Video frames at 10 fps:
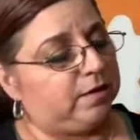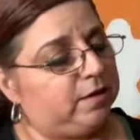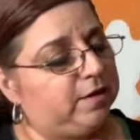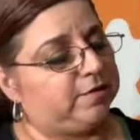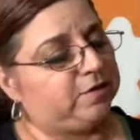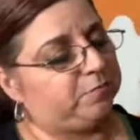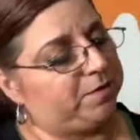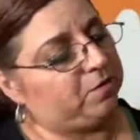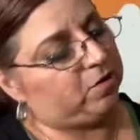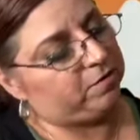this has
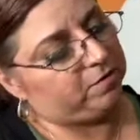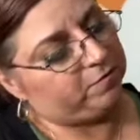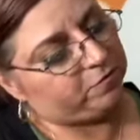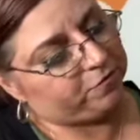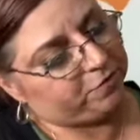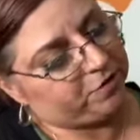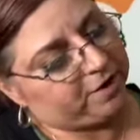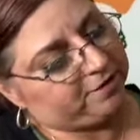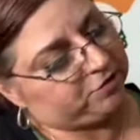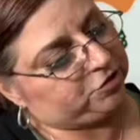been on for a few
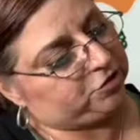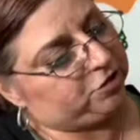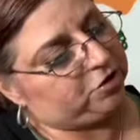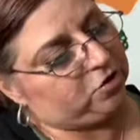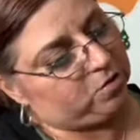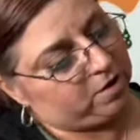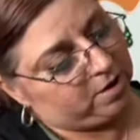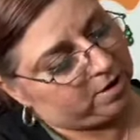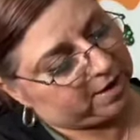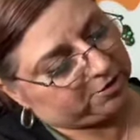days, just so you know.
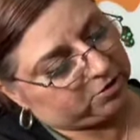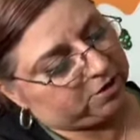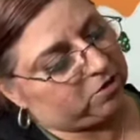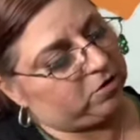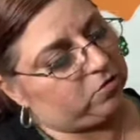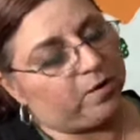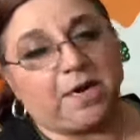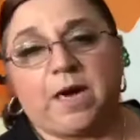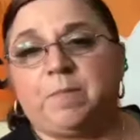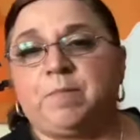I took it all the
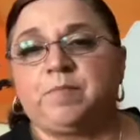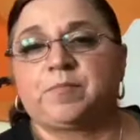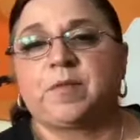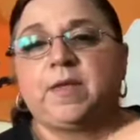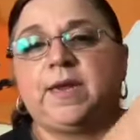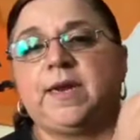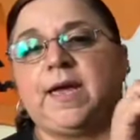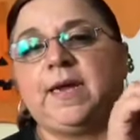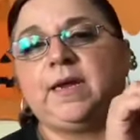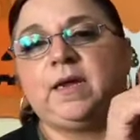way up and
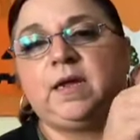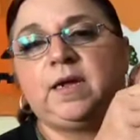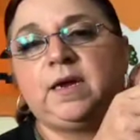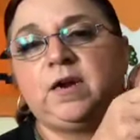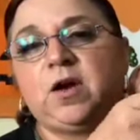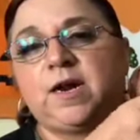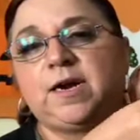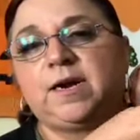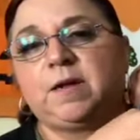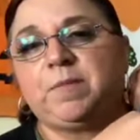I
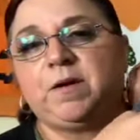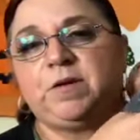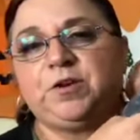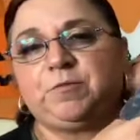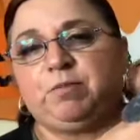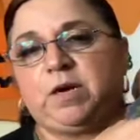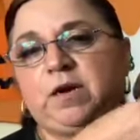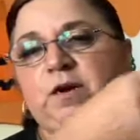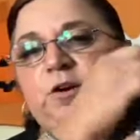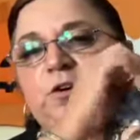knotted it up here and just put it
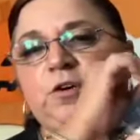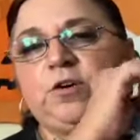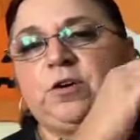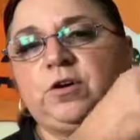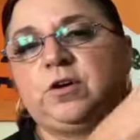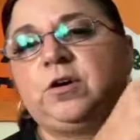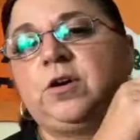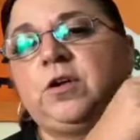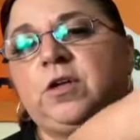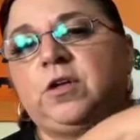under her
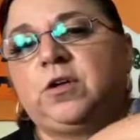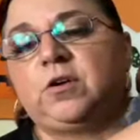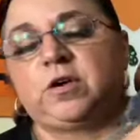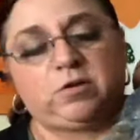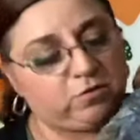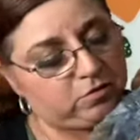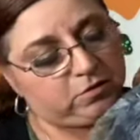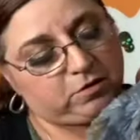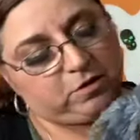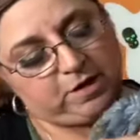little
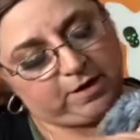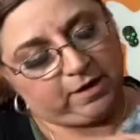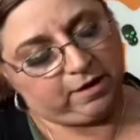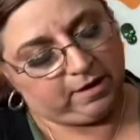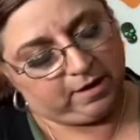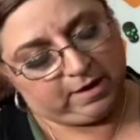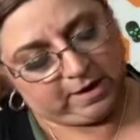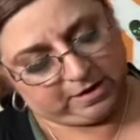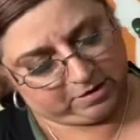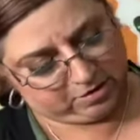thing.
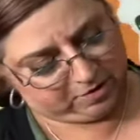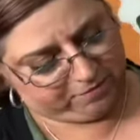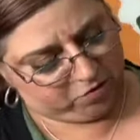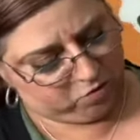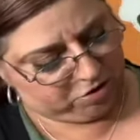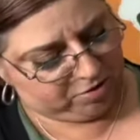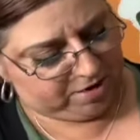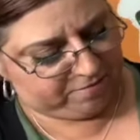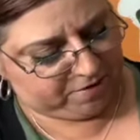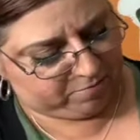And just if you're wondering
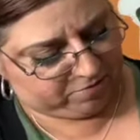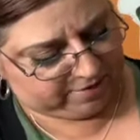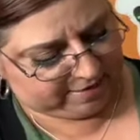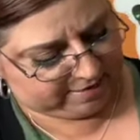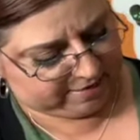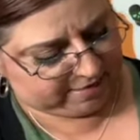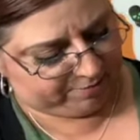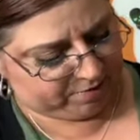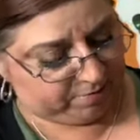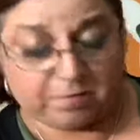if double-sided
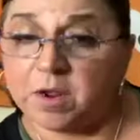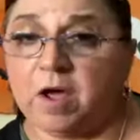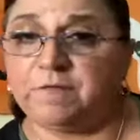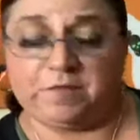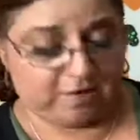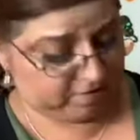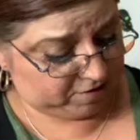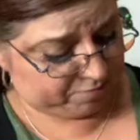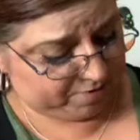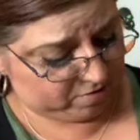tape comes off, this
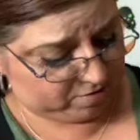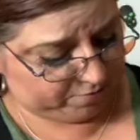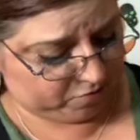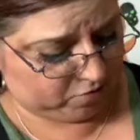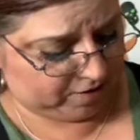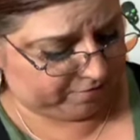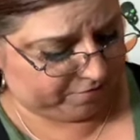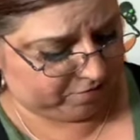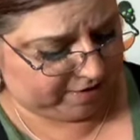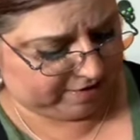has been on for quite a
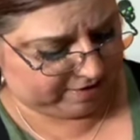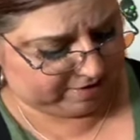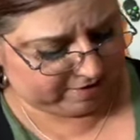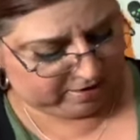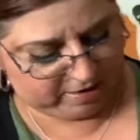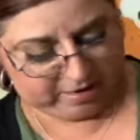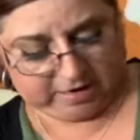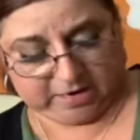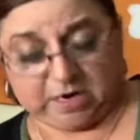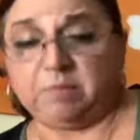few days.
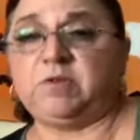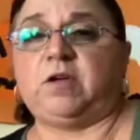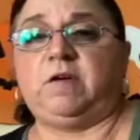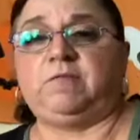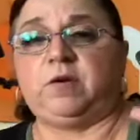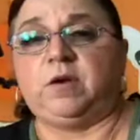It comes off